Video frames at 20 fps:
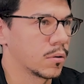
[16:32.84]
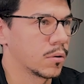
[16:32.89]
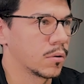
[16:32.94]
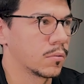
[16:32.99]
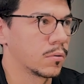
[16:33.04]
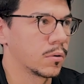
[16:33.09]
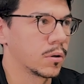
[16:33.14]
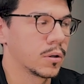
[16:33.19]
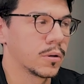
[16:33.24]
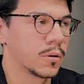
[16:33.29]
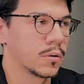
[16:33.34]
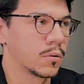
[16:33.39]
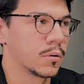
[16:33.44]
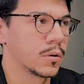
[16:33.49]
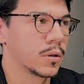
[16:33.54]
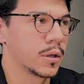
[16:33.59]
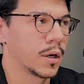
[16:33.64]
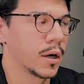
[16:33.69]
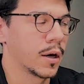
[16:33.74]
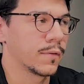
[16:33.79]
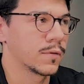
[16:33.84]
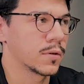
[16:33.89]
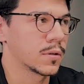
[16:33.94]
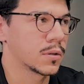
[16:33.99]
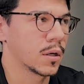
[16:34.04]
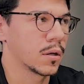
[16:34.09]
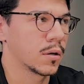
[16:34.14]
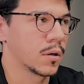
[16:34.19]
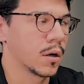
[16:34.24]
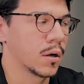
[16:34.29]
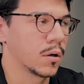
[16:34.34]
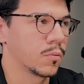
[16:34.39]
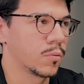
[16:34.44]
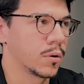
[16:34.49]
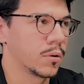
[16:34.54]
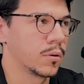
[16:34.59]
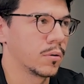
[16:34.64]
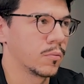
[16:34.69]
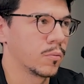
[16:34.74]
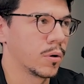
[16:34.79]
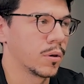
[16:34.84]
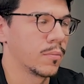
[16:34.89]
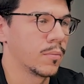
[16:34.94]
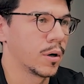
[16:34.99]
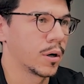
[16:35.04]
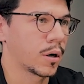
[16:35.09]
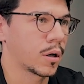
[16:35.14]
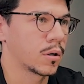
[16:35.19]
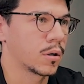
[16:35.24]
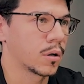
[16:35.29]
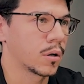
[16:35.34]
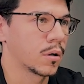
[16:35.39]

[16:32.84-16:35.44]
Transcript: really have to stand out with marketing.